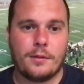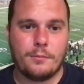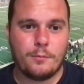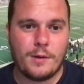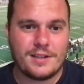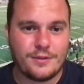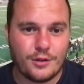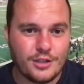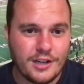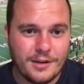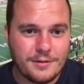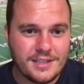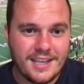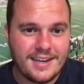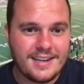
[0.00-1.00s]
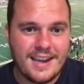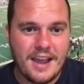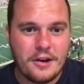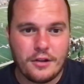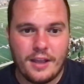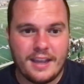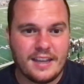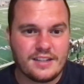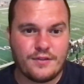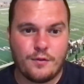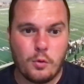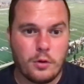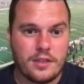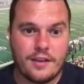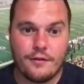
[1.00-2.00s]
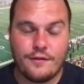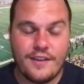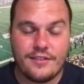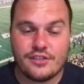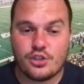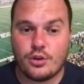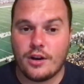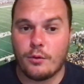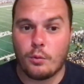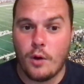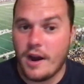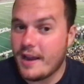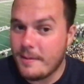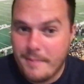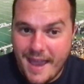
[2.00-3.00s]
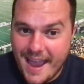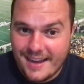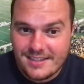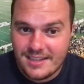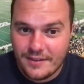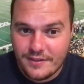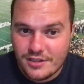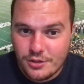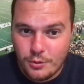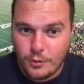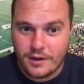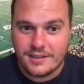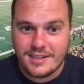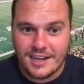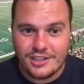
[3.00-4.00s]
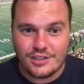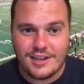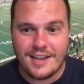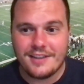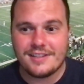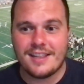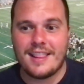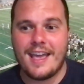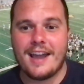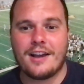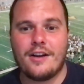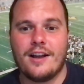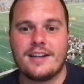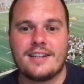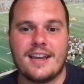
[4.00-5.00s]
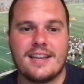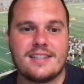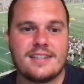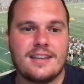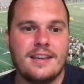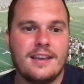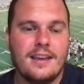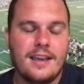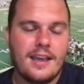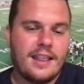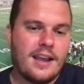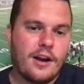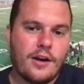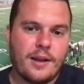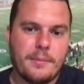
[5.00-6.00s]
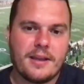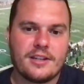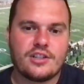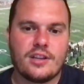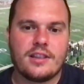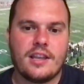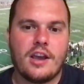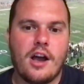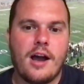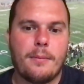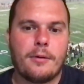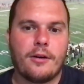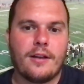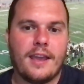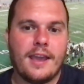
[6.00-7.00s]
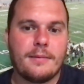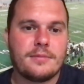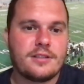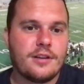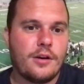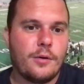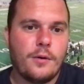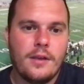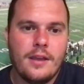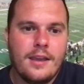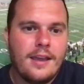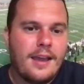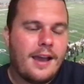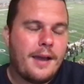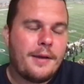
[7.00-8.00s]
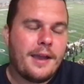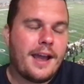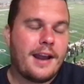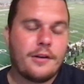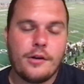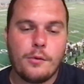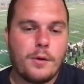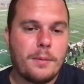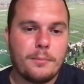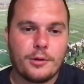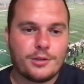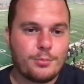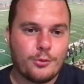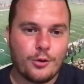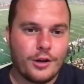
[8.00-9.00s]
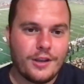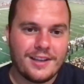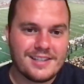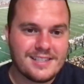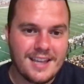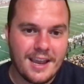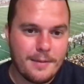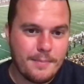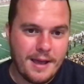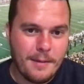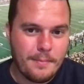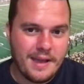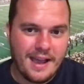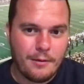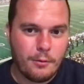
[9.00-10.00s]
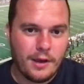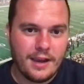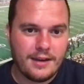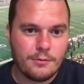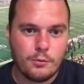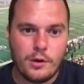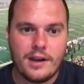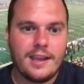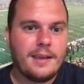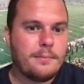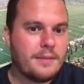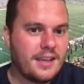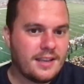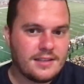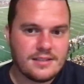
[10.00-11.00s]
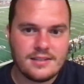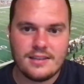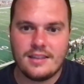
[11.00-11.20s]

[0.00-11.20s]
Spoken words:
West Virginia was getting down to like its fourth and fifth string running backs even scoring touchdowns in that contest. And I already mentioned the Auburn game. So, I mean, I don't know what much more you can say about Pat White and what he means.